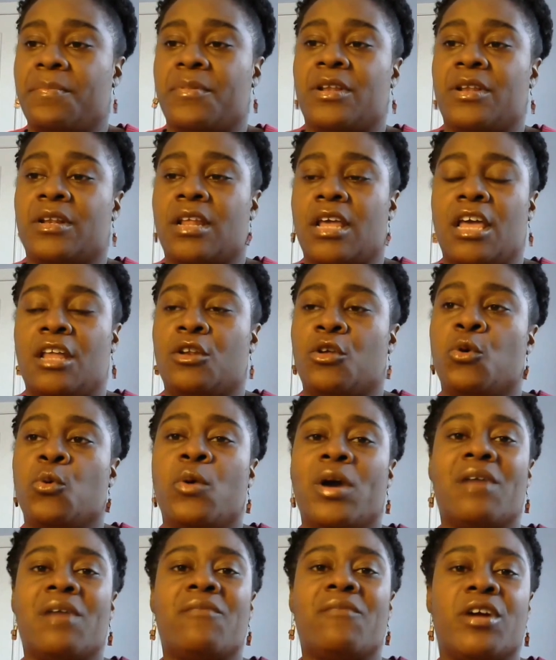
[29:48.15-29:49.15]
and
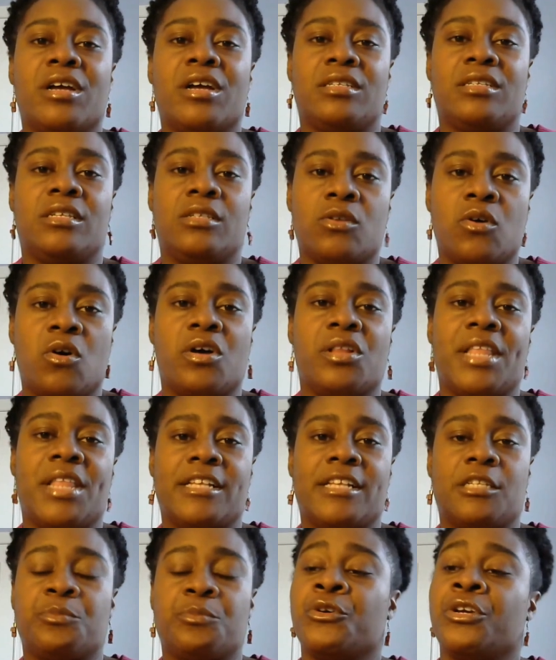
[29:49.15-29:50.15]
whoever else is on that
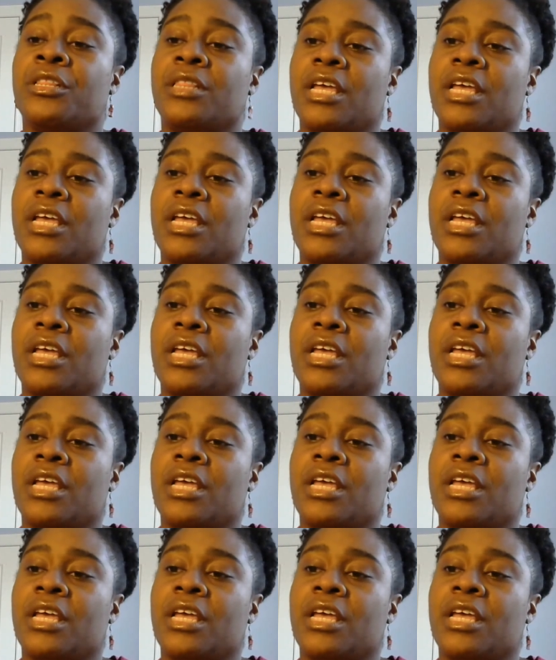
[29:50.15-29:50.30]
sprint,